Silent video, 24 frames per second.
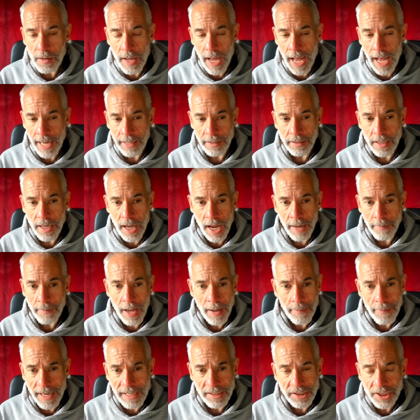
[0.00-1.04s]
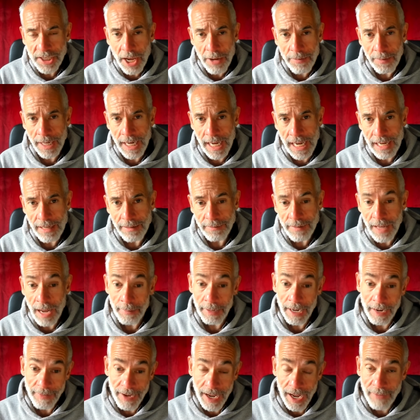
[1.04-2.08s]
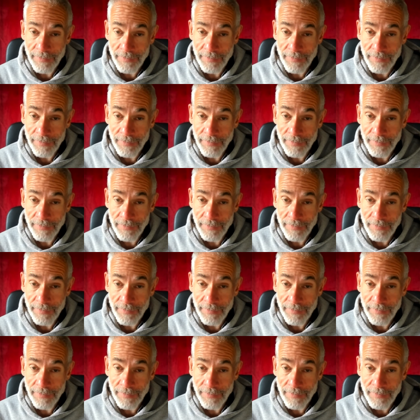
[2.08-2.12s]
and I, I made so many, I mean, I've,